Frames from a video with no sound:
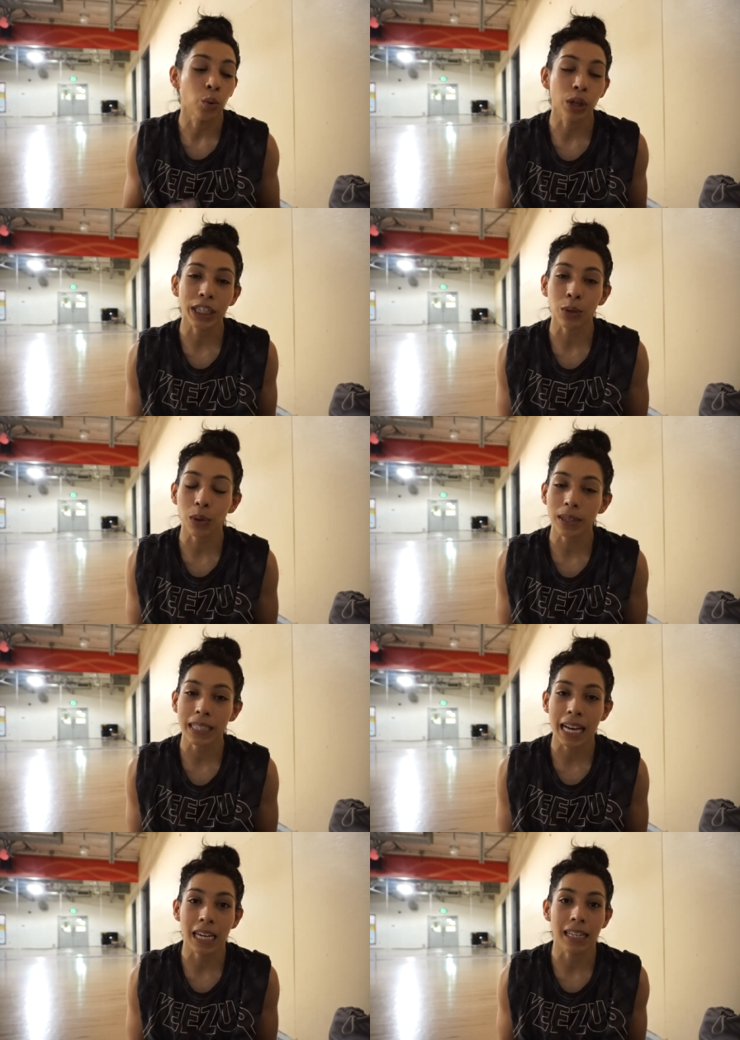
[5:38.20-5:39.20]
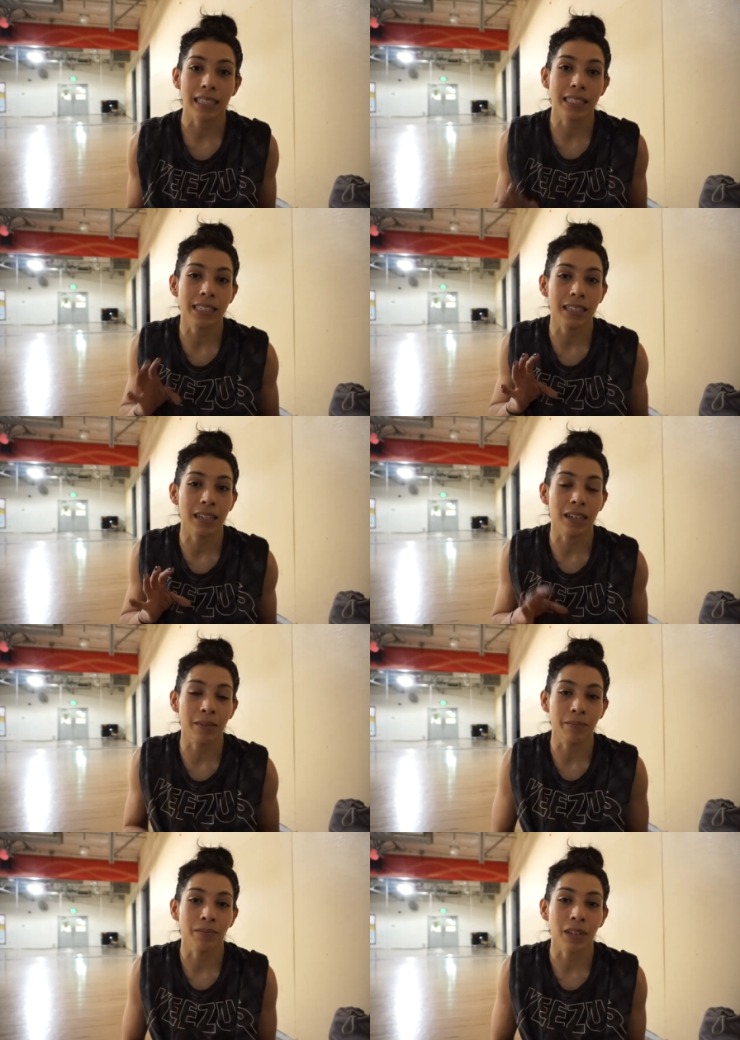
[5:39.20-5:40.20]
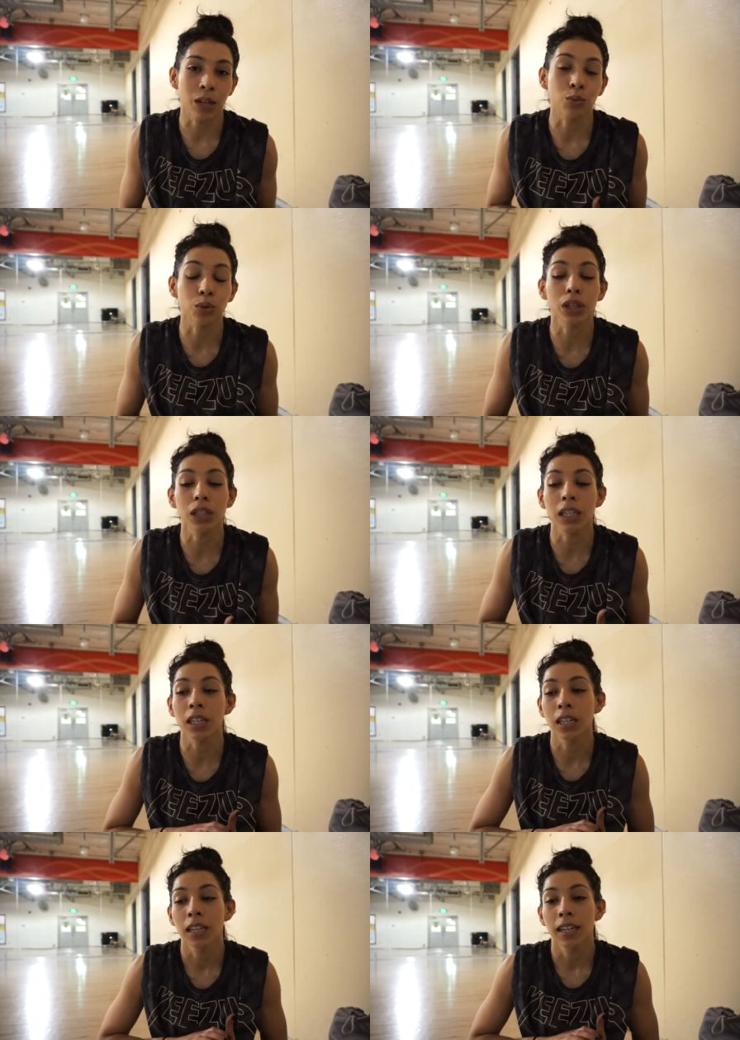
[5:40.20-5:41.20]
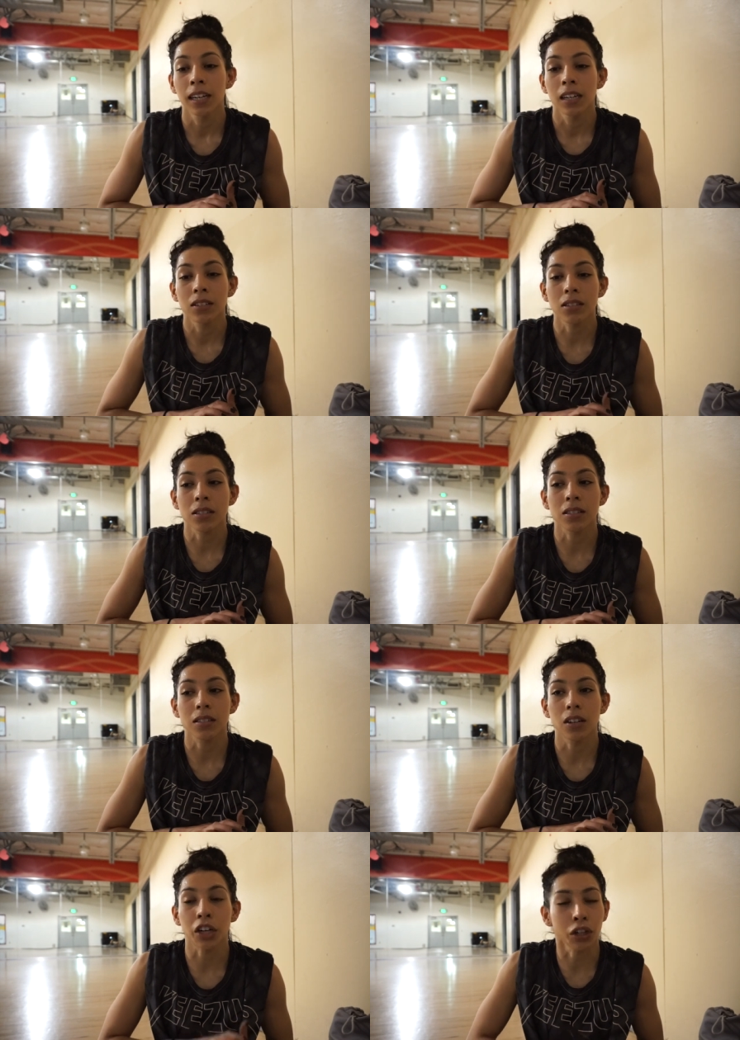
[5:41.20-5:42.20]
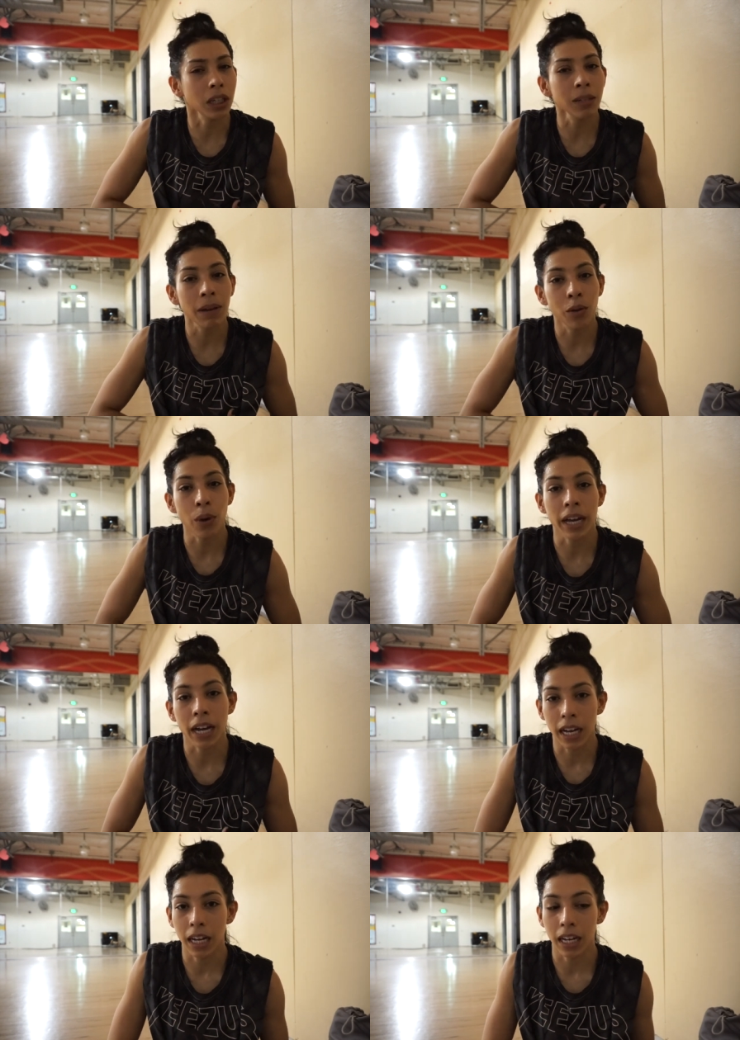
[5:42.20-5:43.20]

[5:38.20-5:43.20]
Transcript: working with clients, um, and really just earning my way